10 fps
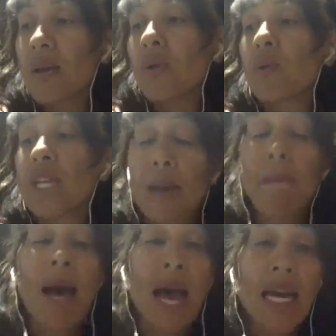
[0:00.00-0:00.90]
We get
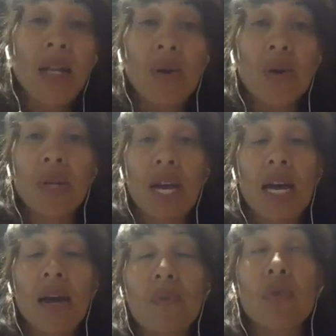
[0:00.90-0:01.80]
paid on
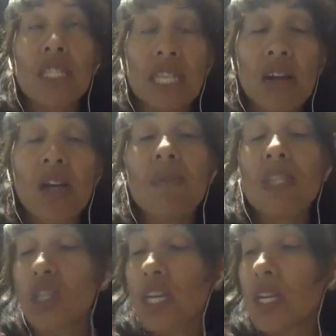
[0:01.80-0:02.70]
retail
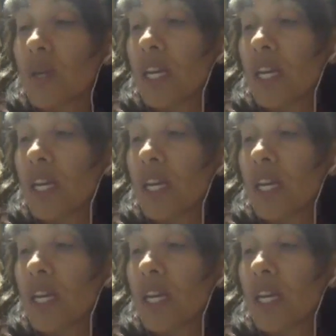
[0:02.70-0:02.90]
commission,